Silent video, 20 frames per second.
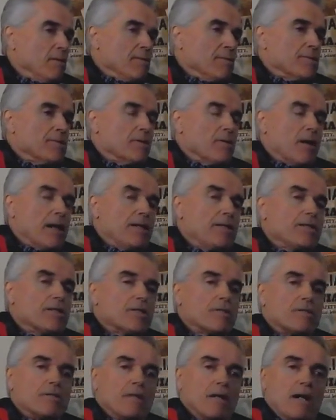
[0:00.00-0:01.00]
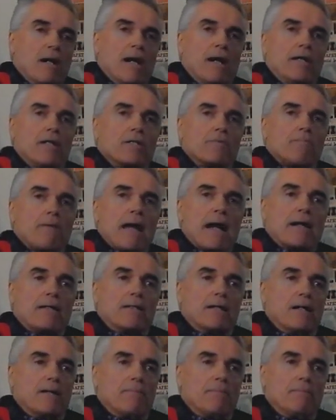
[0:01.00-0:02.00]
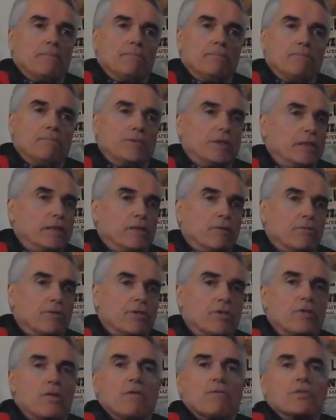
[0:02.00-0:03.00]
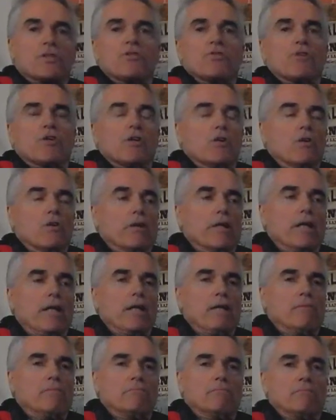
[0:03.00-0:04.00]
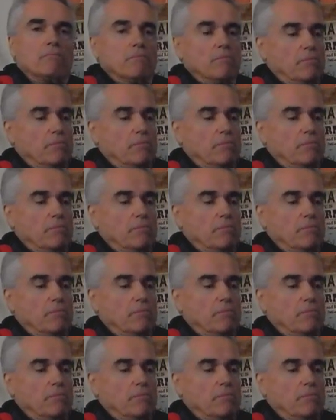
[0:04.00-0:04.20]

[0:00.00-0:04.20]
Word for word: So I just uh, I just packed up, since it was it was too cold to eat.